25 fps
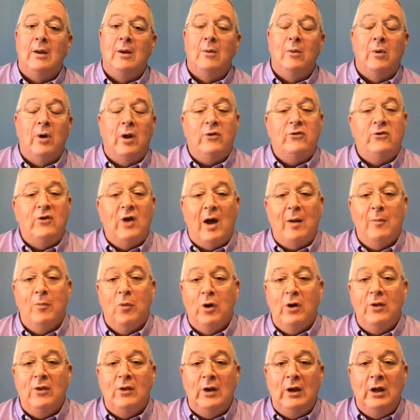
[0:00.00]
When I stop
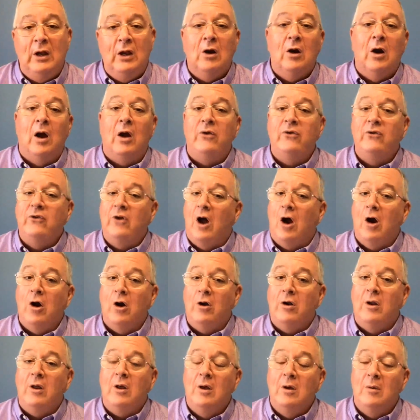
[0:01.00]
breathing here, I'll
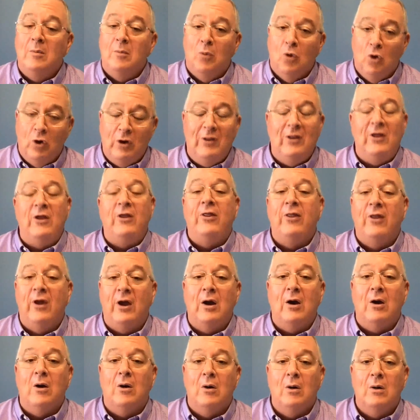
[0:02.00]
start breathing
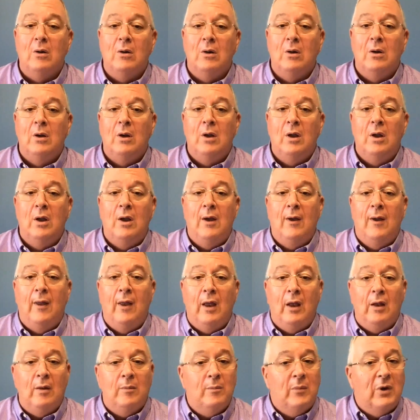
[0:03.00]
there.
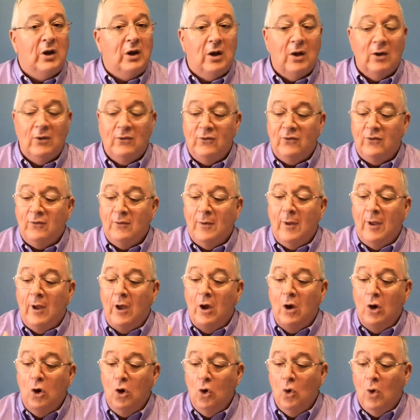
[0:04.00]
And eh, because
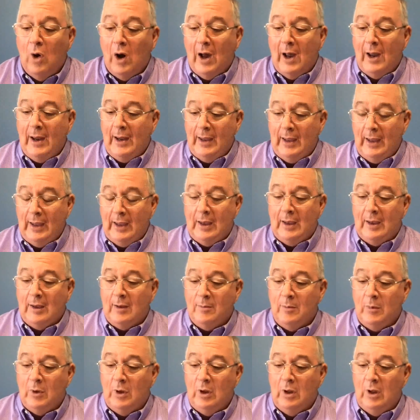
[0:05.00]
who I
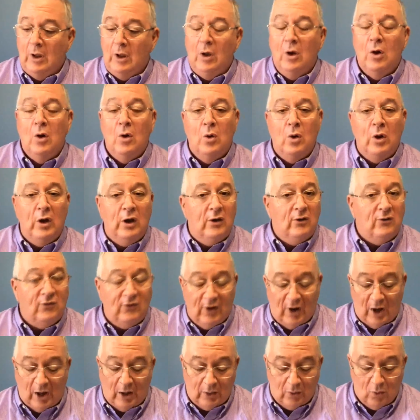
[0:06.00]
am is
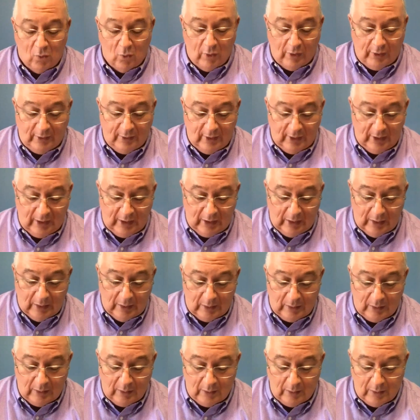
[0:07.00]
not going to
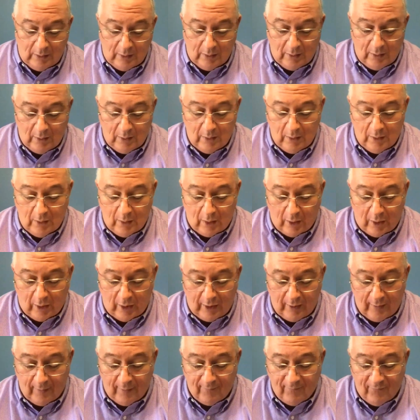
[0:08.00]
end. All
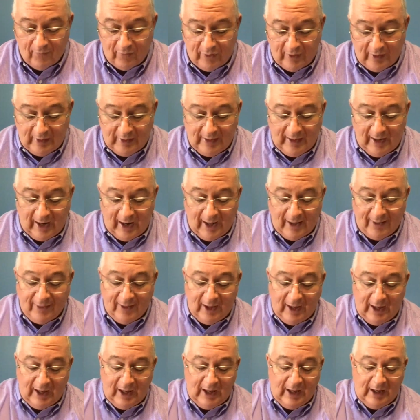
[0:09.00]
right? For the death
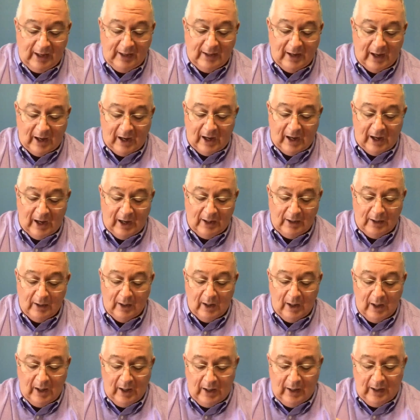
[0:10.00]
he died,
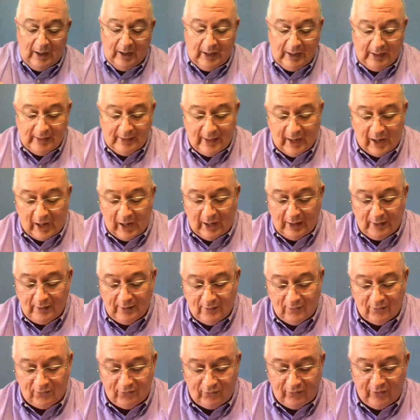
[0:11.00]
he died
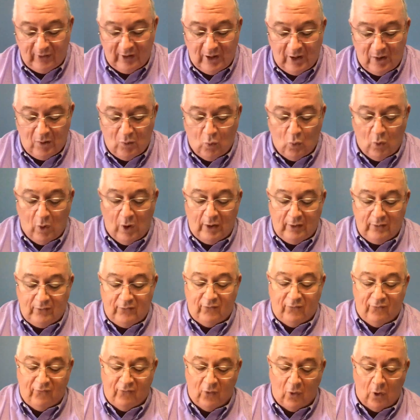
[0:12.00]
to sin once
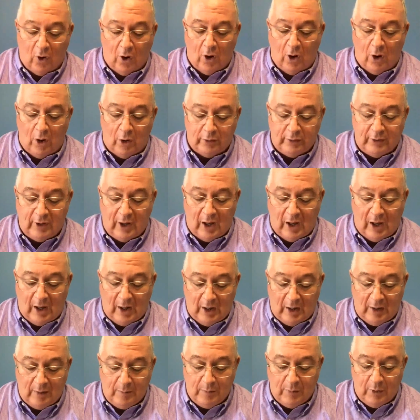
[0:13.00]
for all
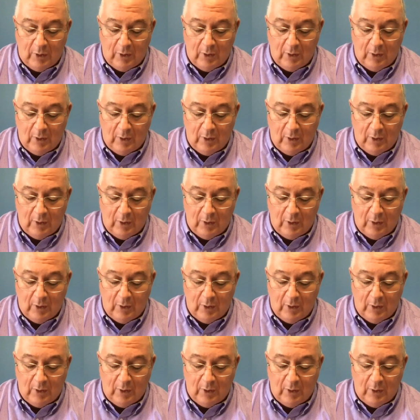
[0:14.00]
time.